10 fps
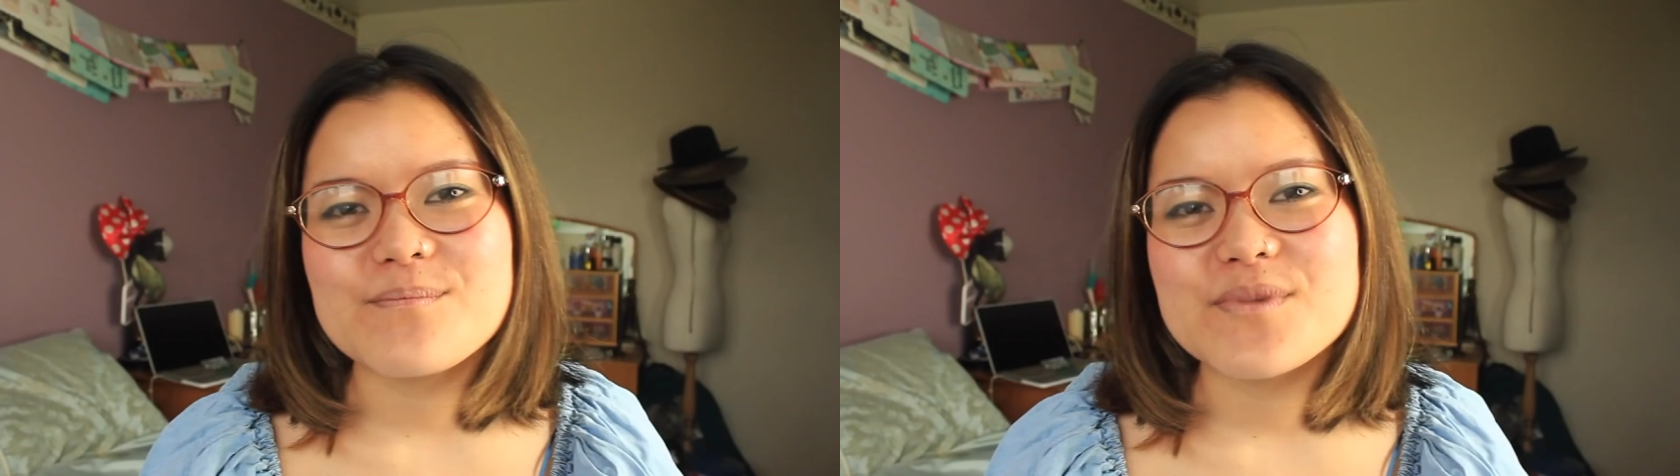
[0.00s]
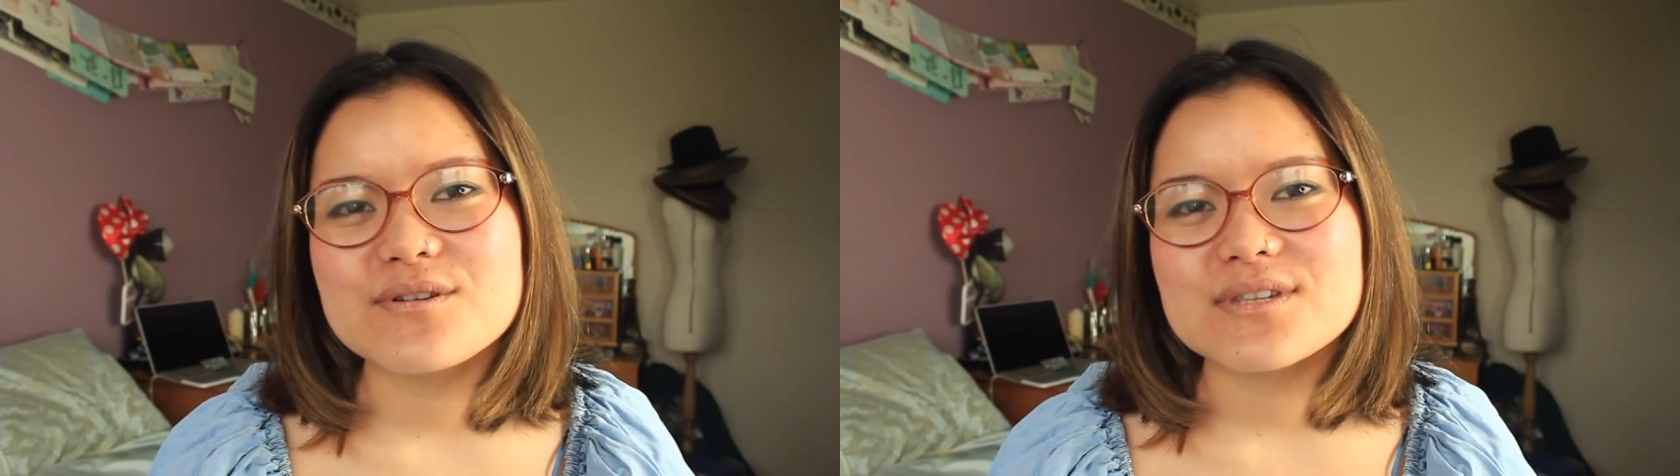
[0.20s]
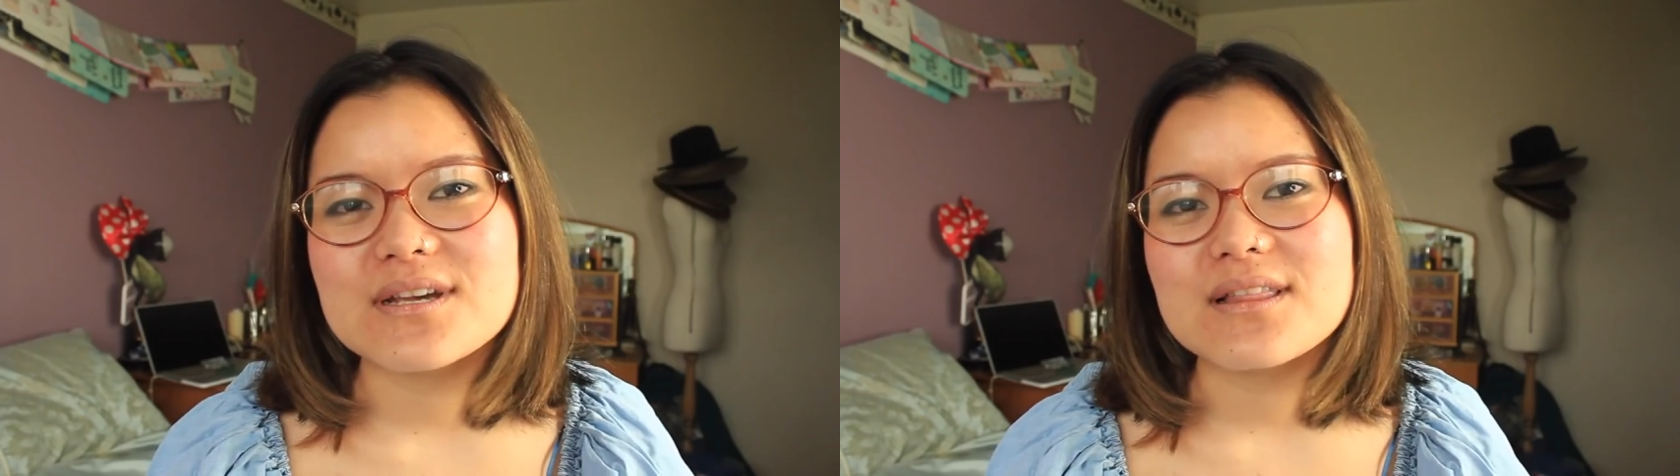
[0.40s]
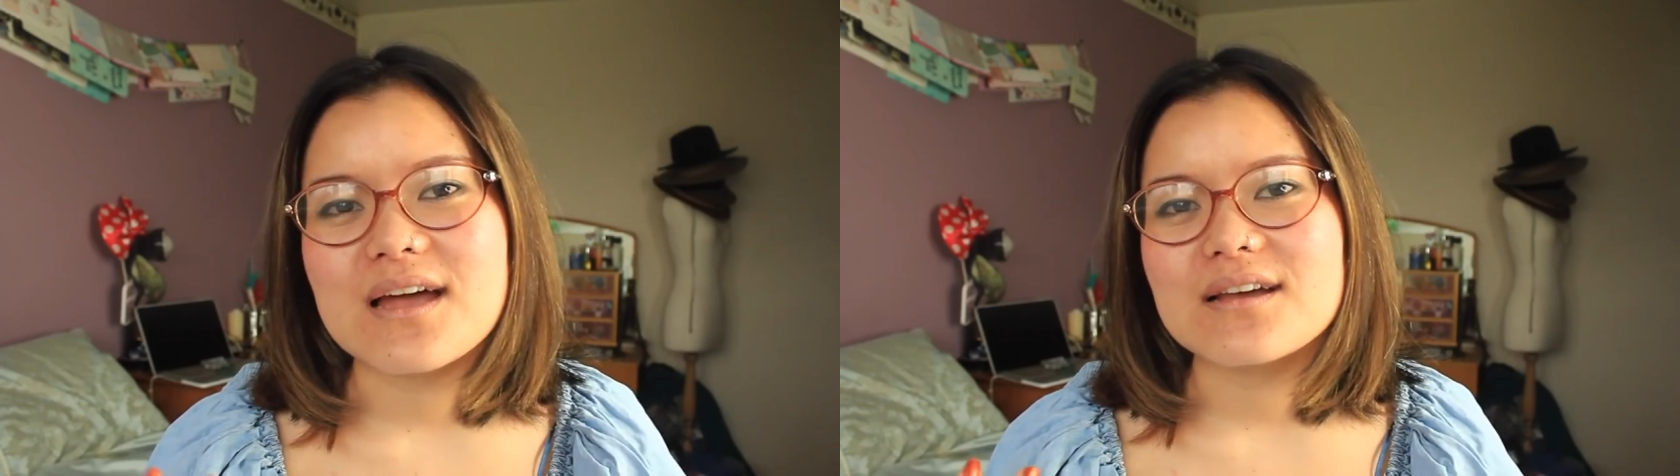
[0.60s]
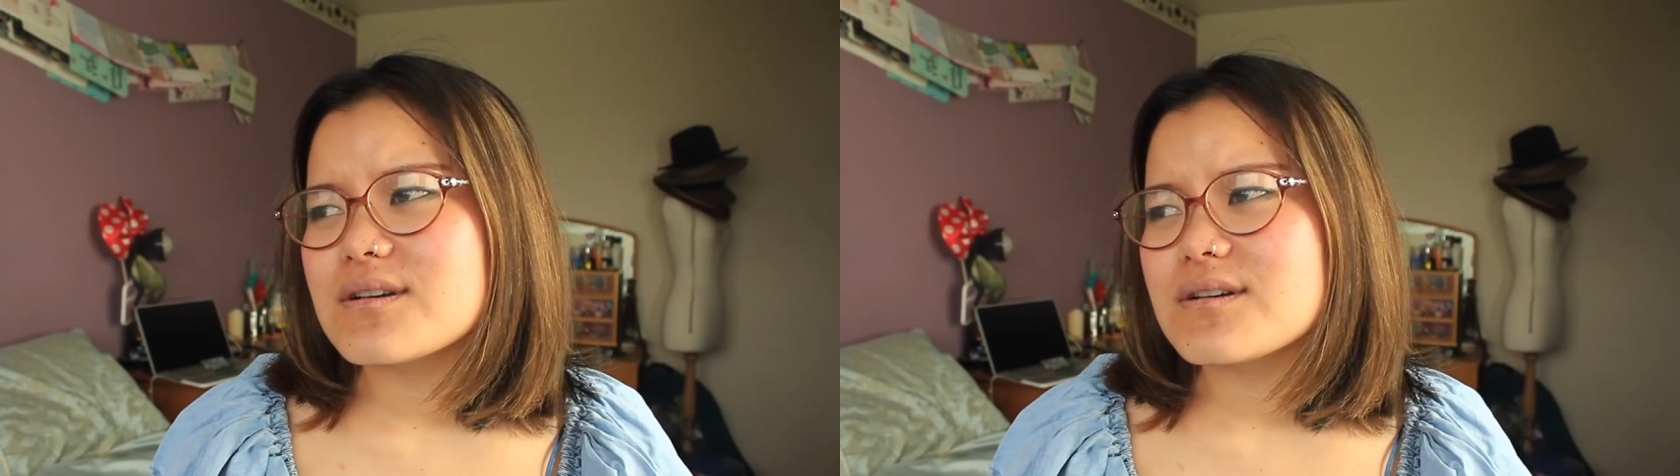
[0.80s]
music
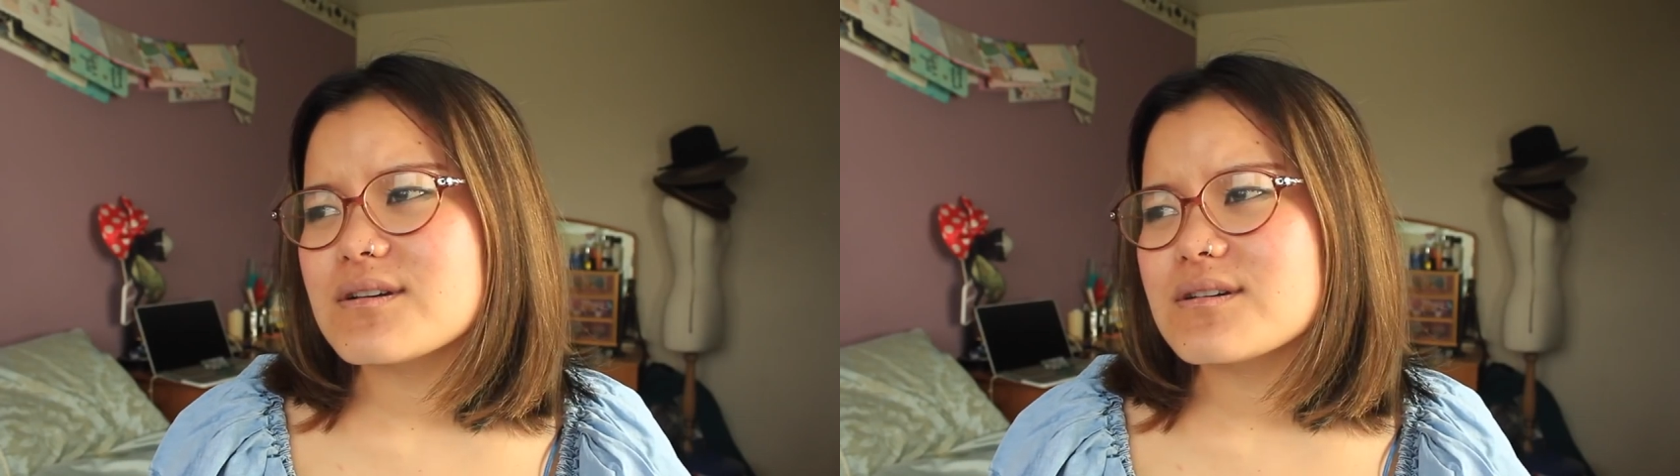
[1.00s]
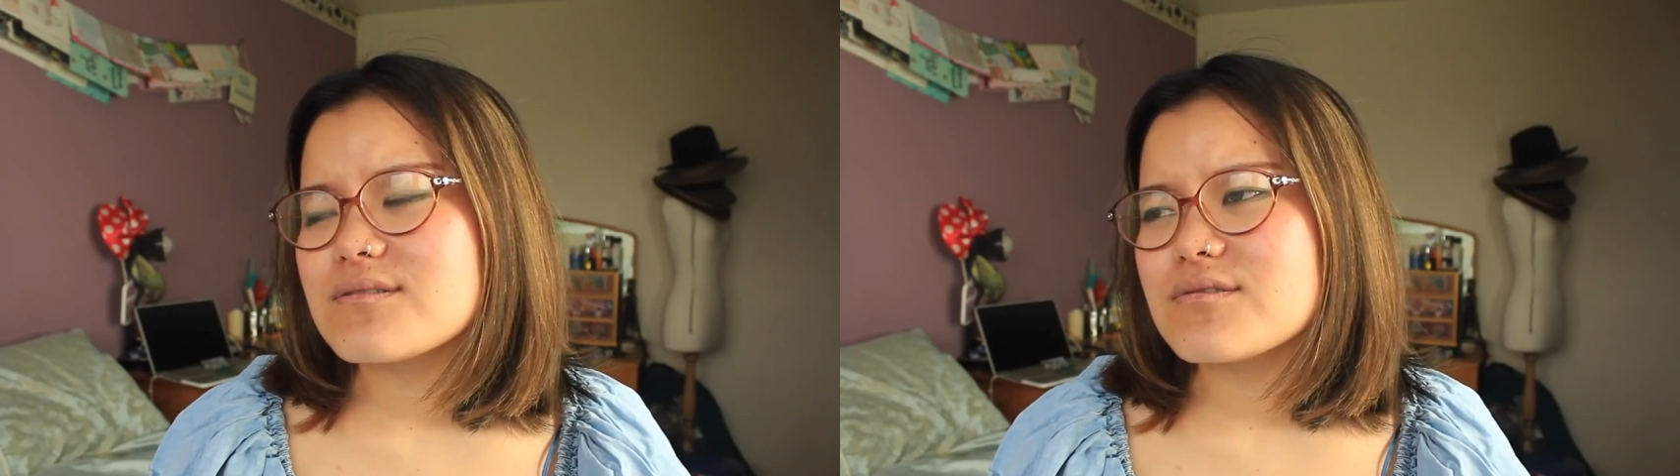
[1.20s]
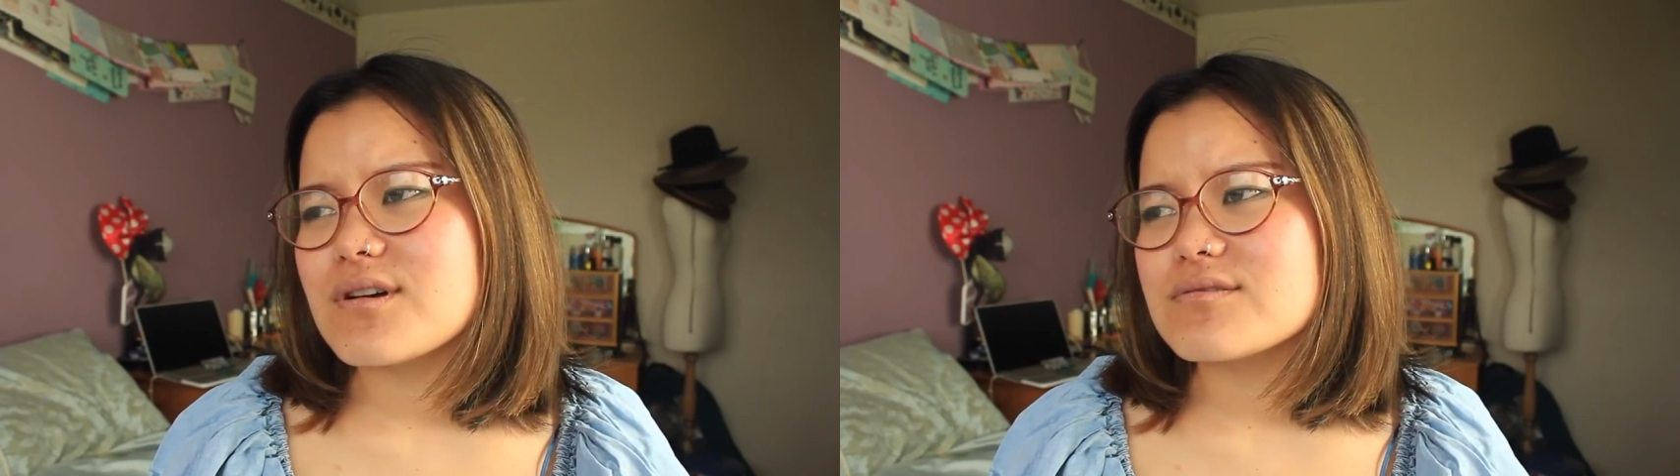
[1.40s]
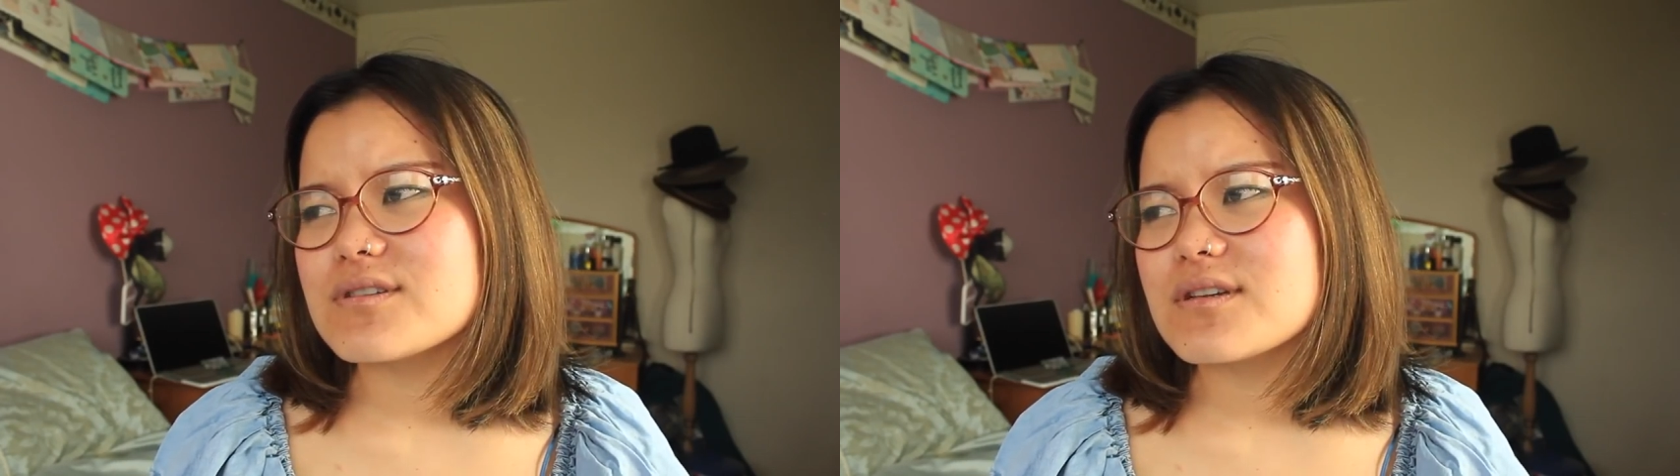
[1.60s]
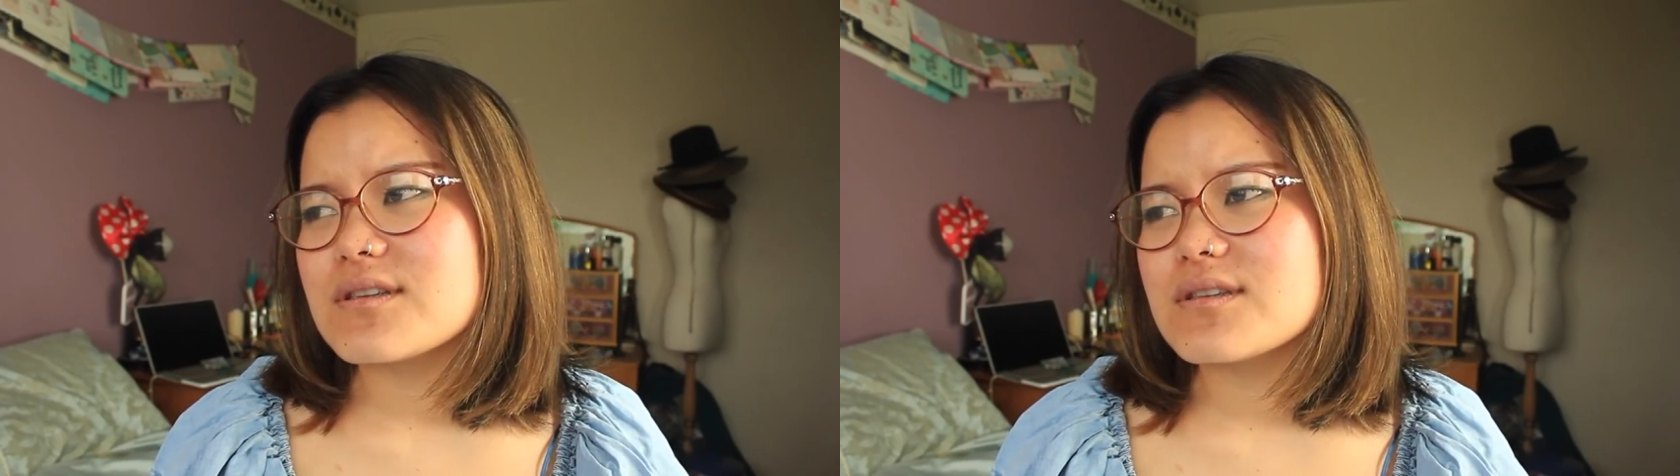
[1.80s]
like two
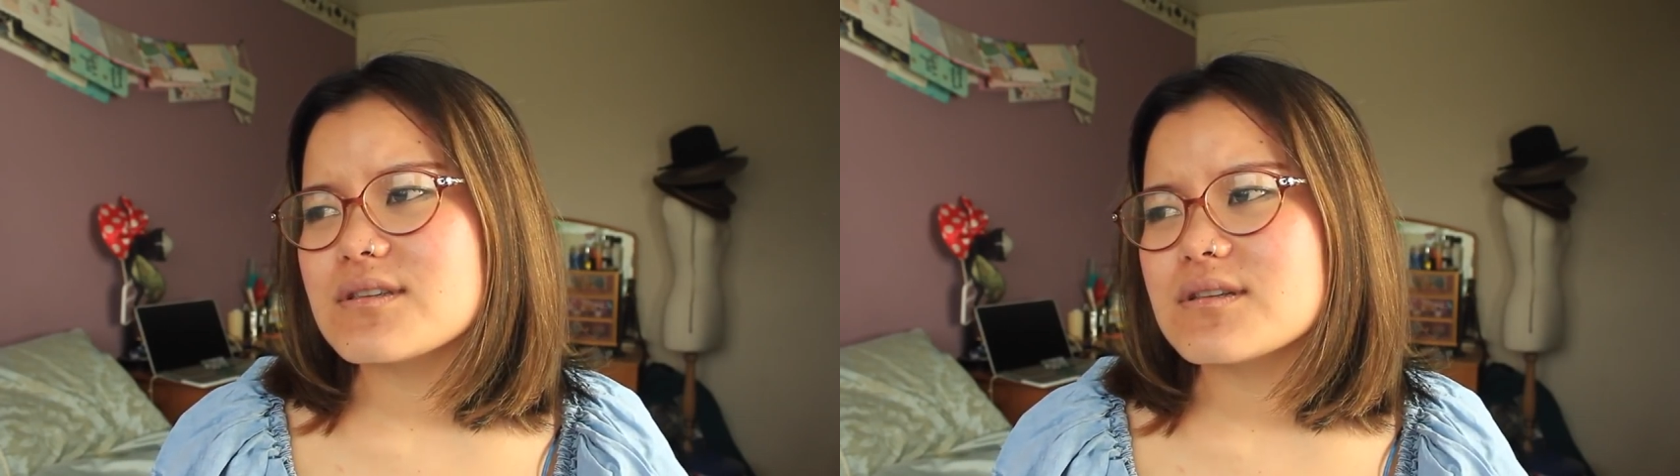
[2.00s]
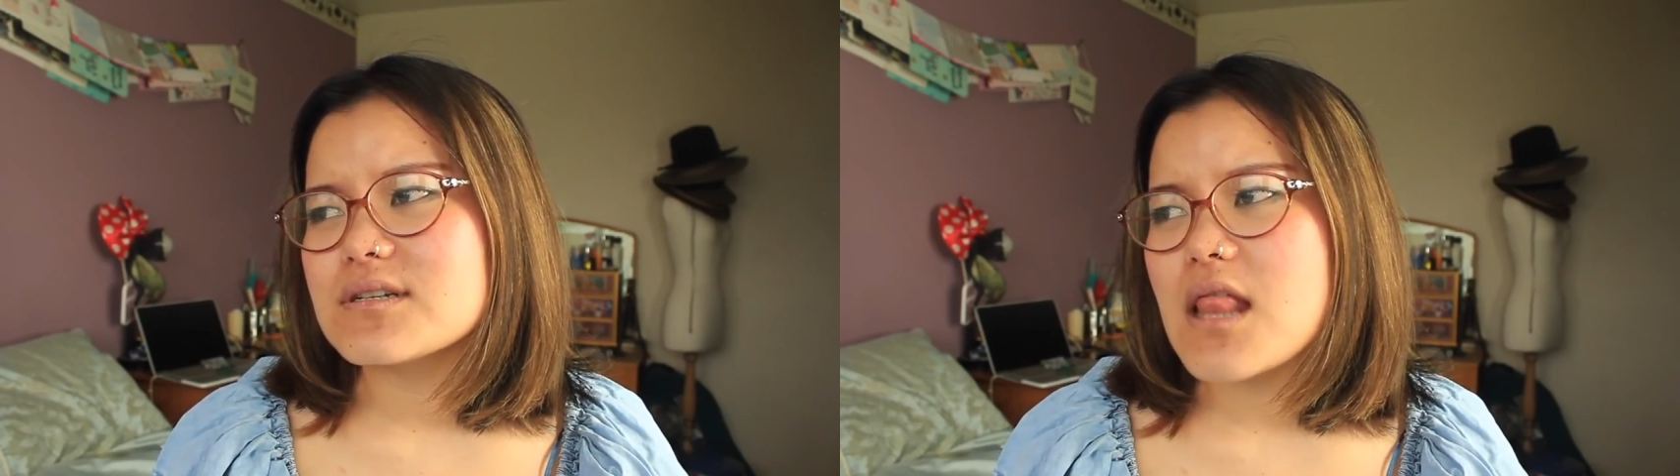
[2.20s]
thousand.